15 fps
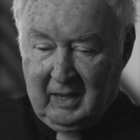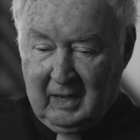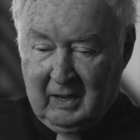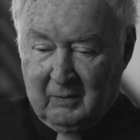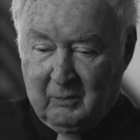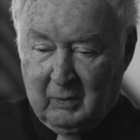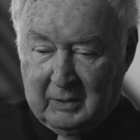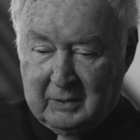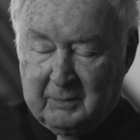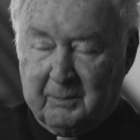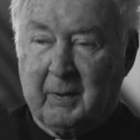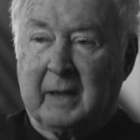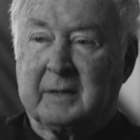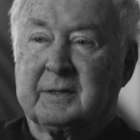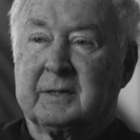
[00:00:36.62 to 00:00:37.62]
It was
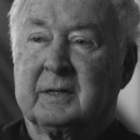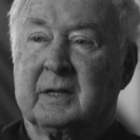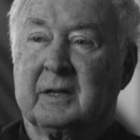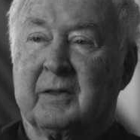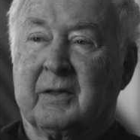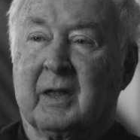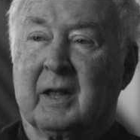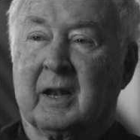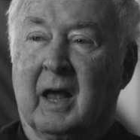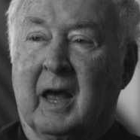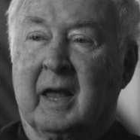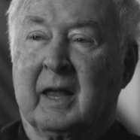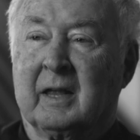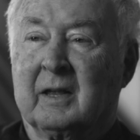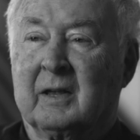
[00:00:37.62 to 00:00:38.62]
best that
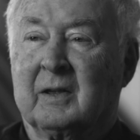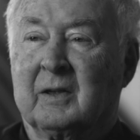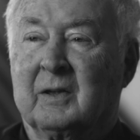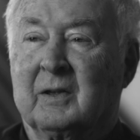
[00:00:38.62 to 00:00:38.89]
I